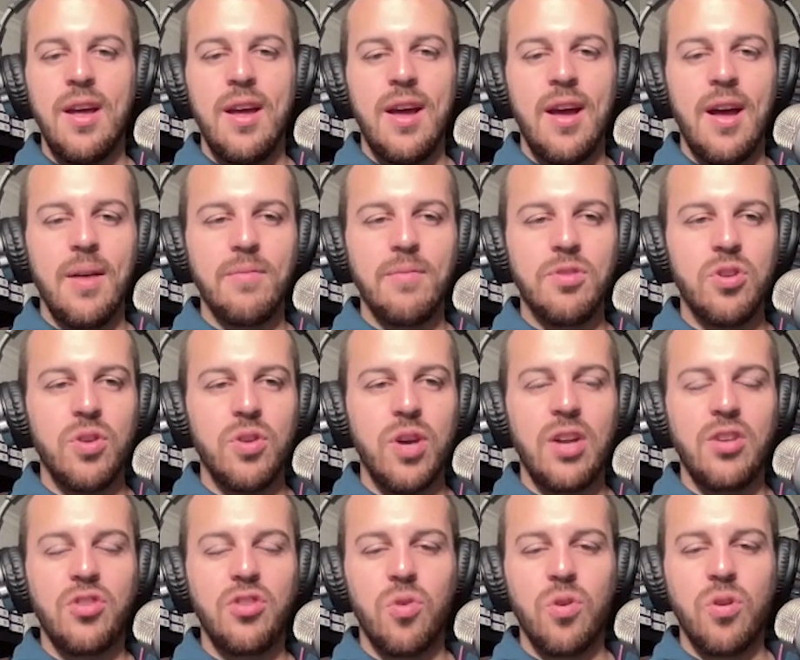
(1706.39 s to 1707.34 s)
So
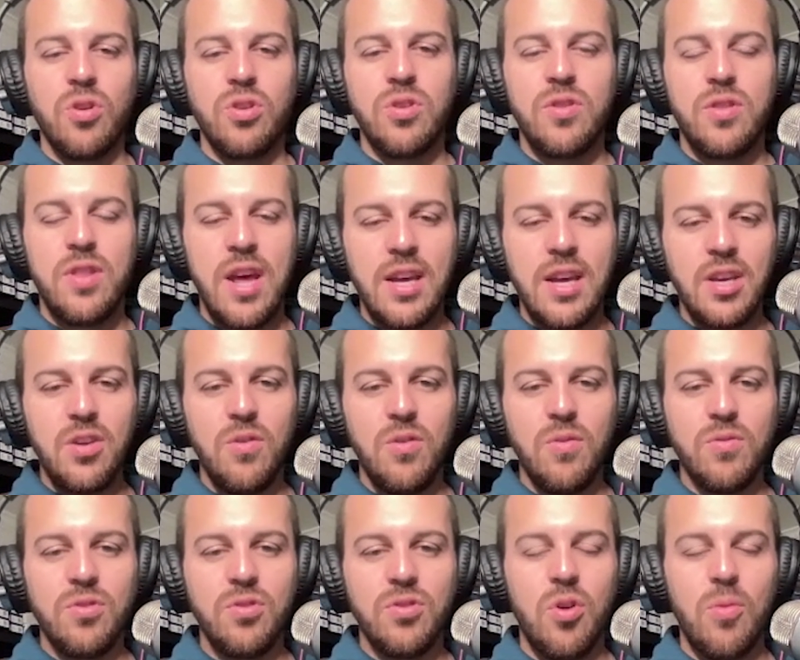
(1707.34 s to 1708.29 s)
again, George, thank
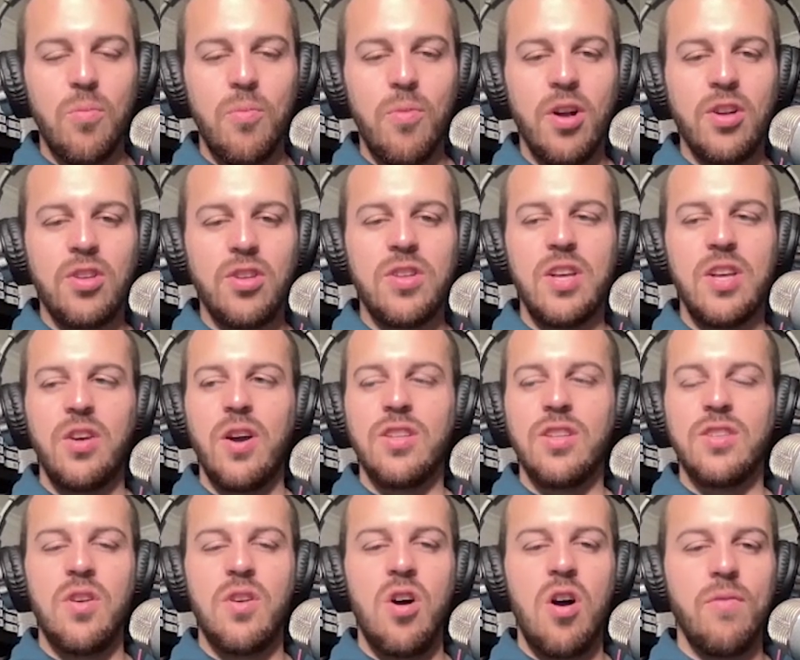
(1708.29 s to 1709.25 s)
you so much. Thank you
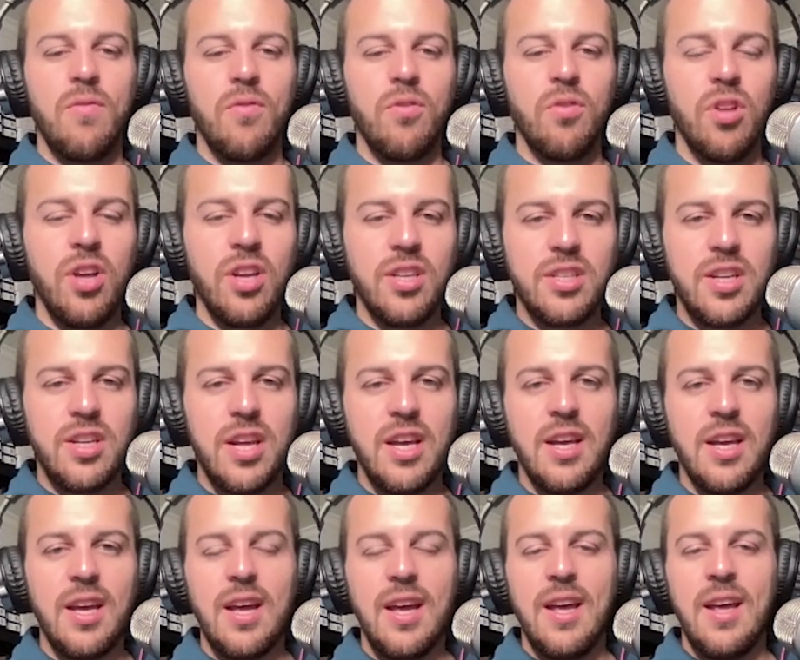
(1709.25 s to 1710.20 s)
guys all for
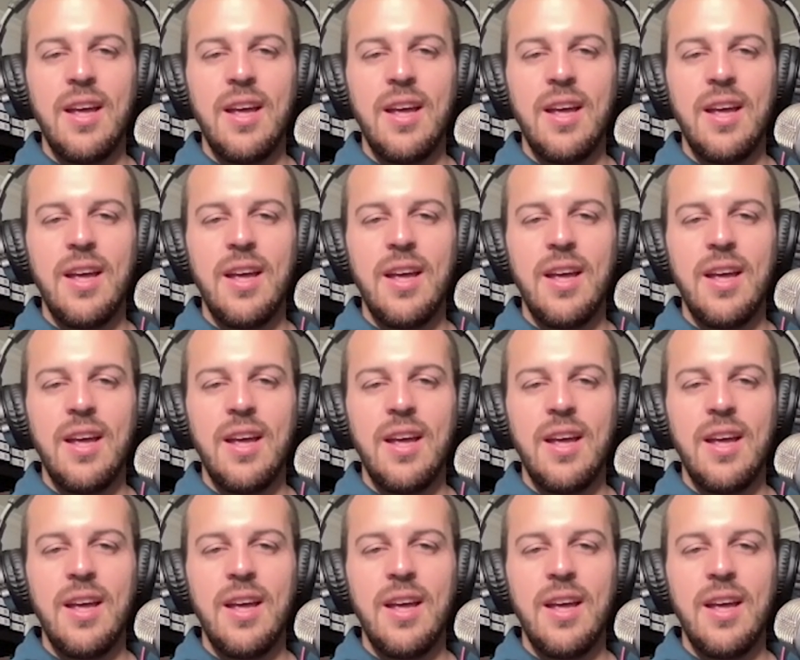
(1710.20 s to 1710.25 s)
listening.